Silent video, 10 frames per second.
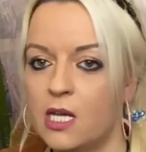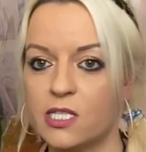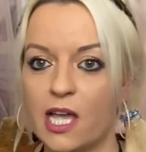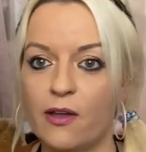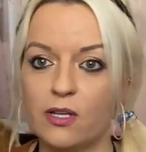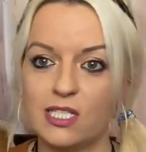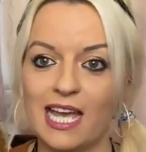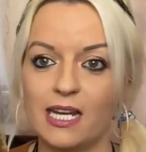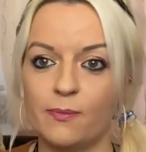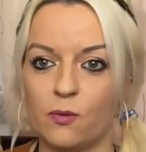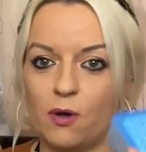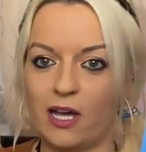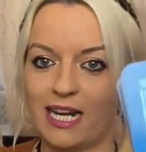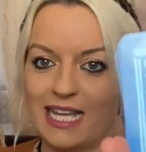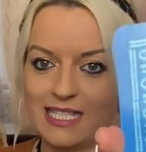So deck number
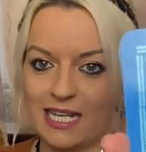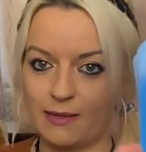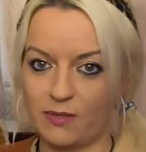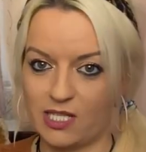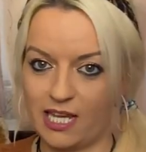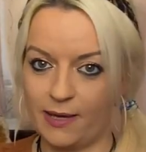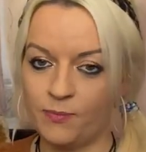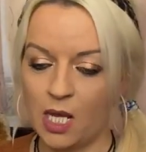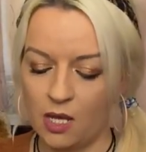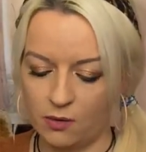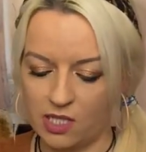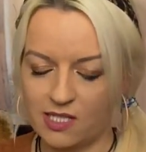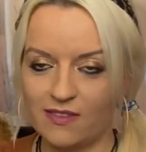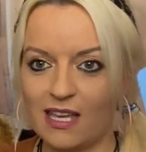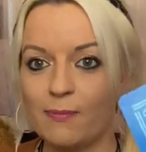one and deck number two, I want you
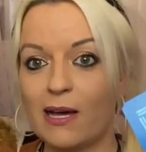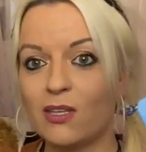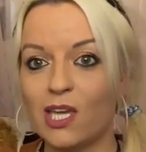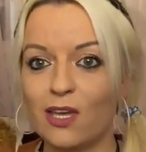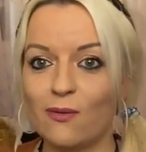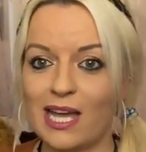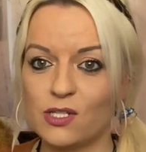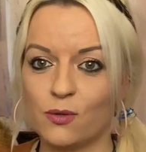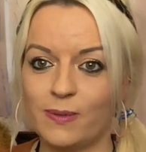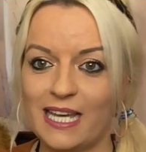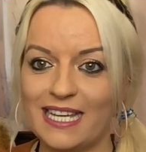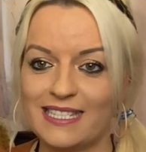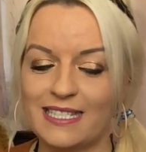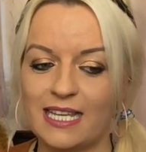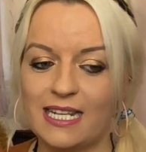to think about you and your
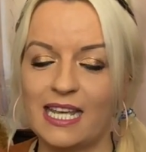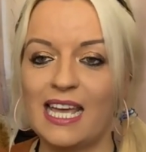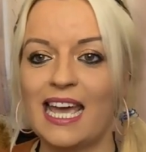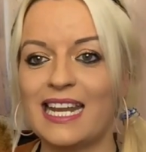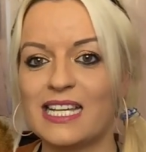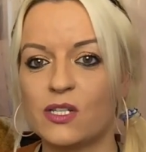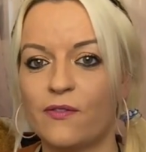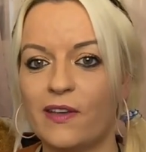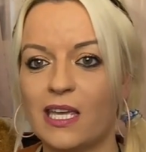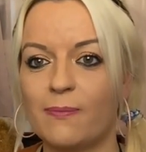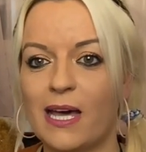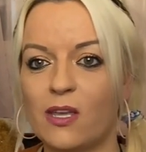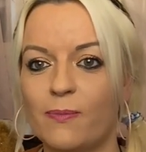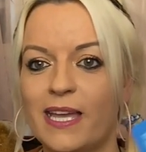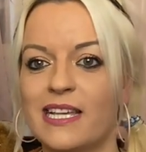person, and as you're thinking
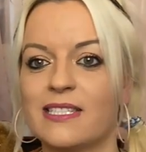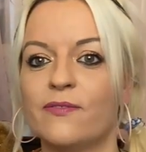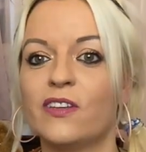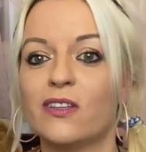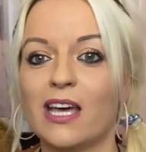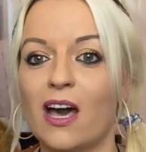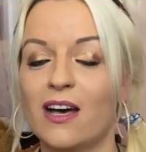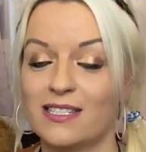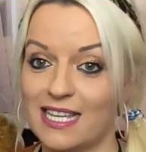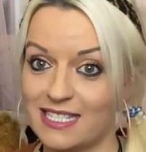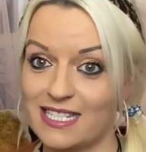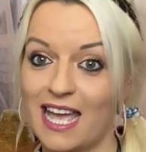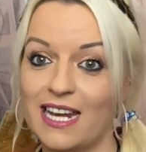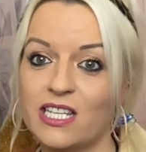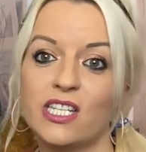about your person, feel that heart-centered
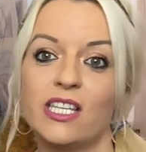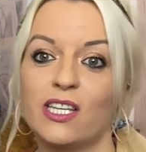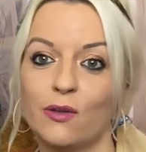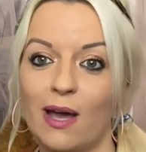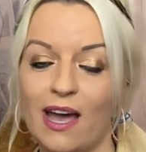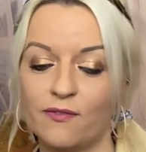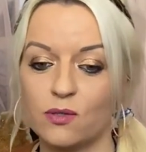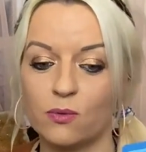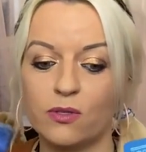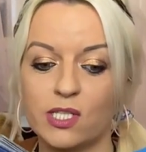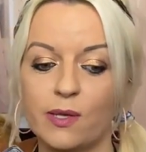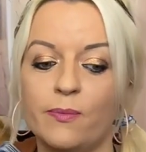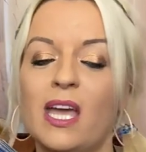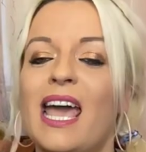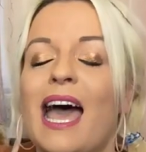energy that you have towards
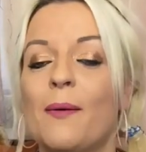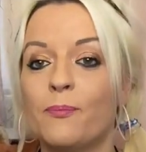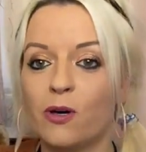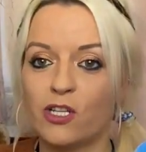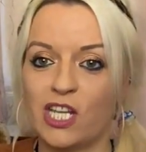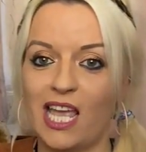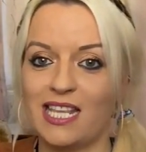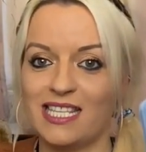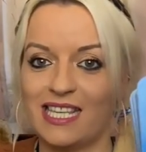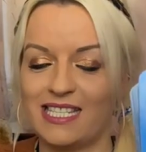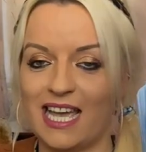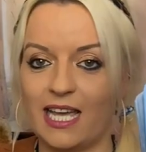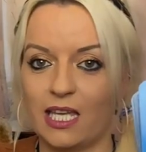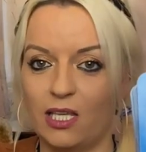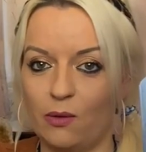them and push it into the
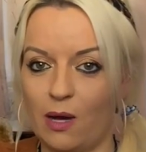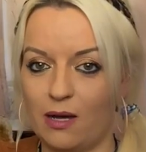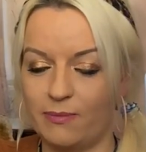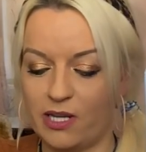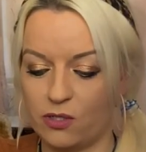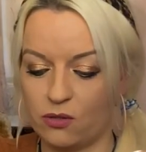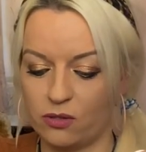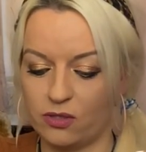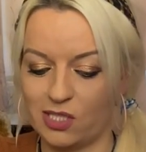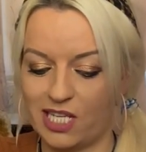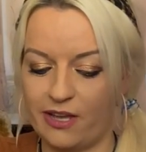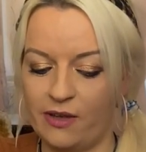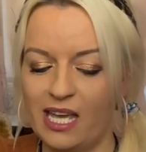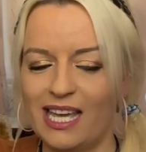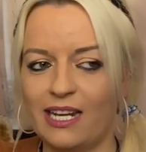deck you are most drawn to. And
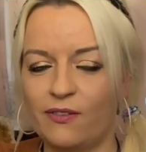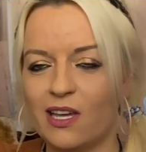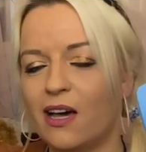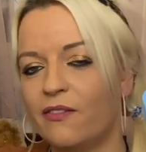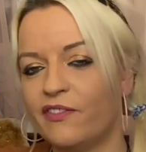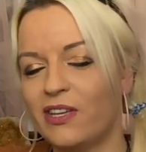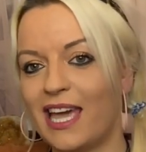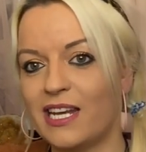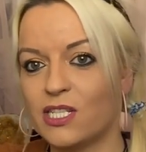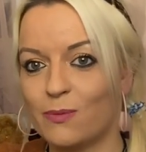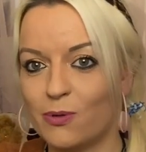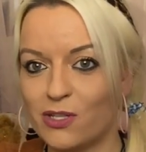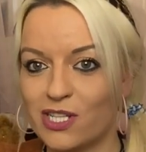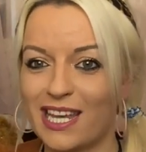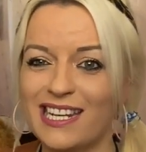if you can't feel your energy
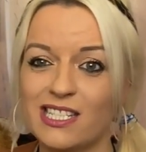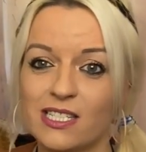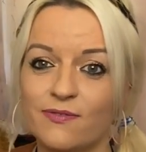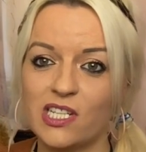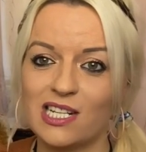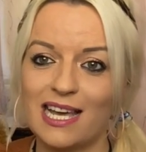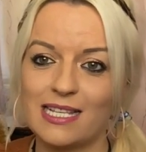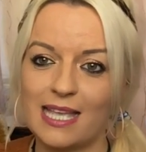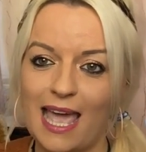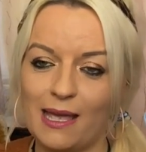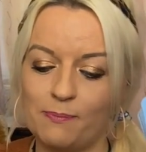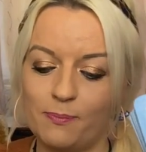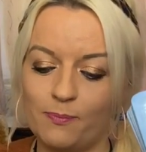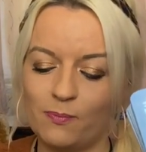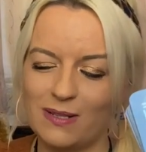pushing in, visualize a
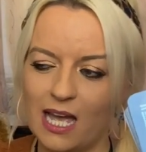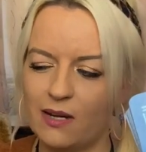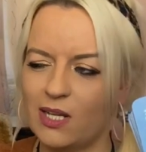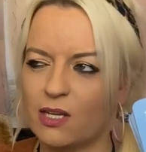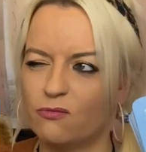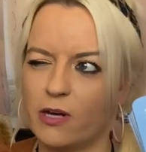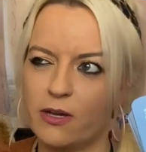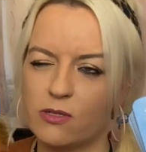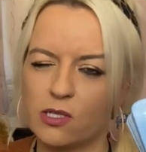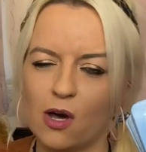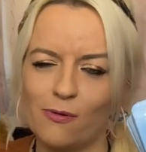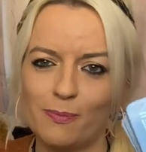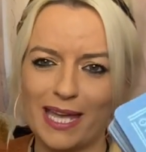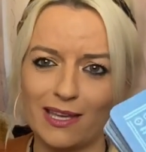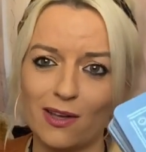kind of like a rose
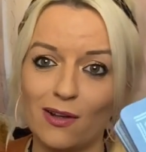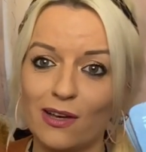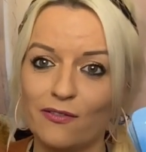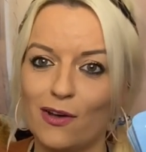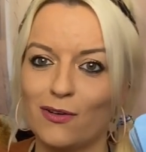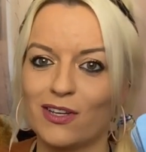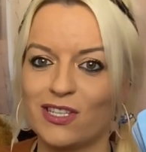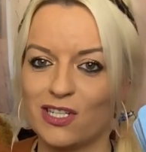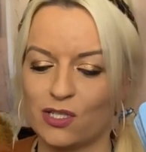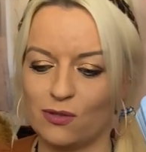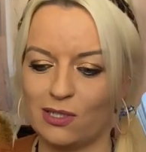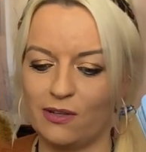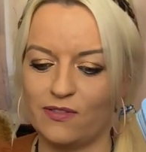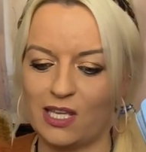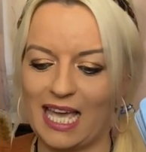gold pink color for unconditional
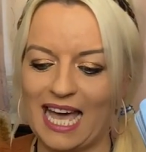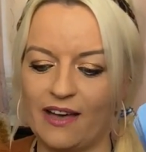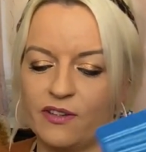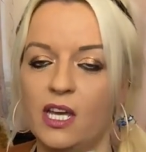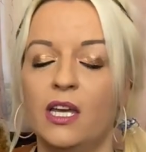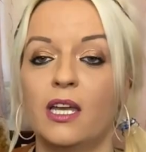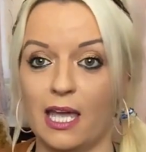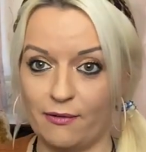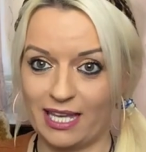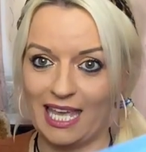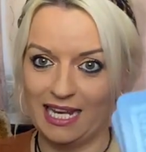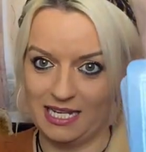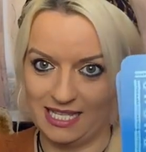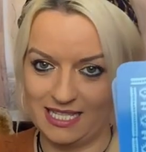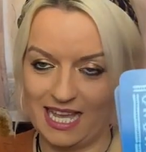love that you have going
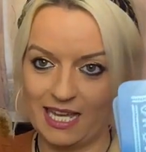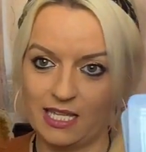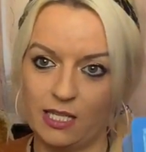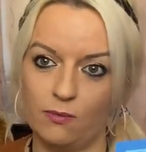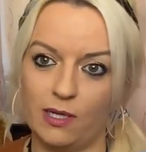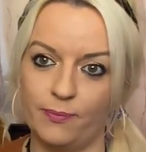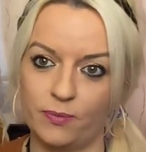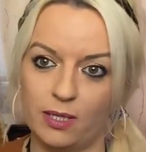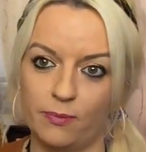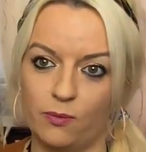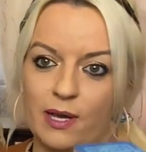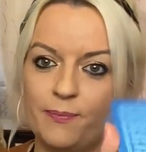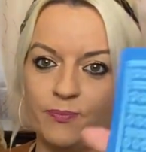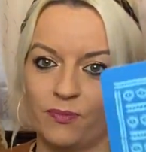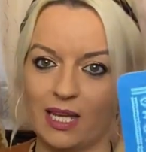into the deck that you want, number
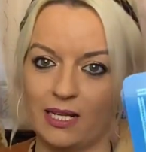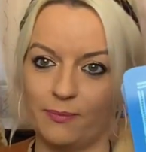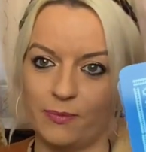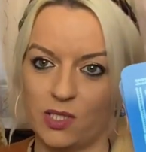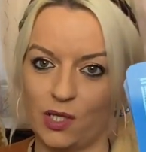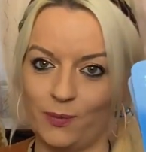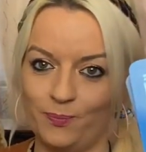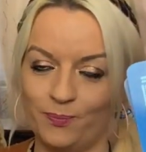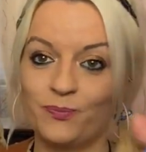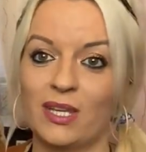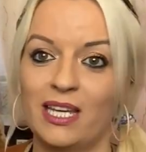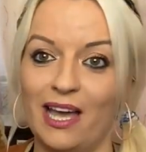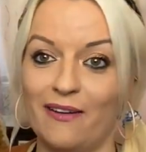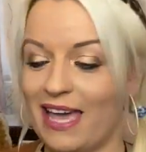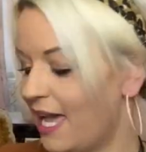one and number two.
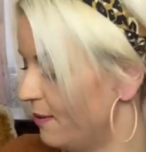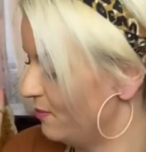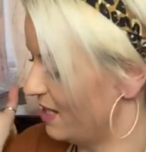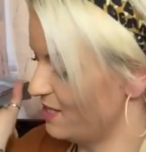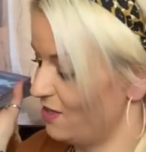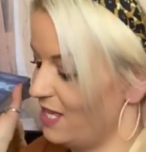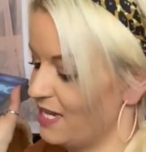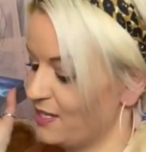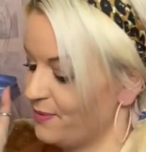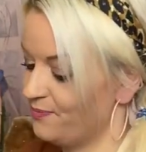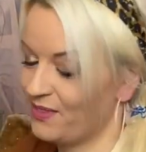Okay, let's do this.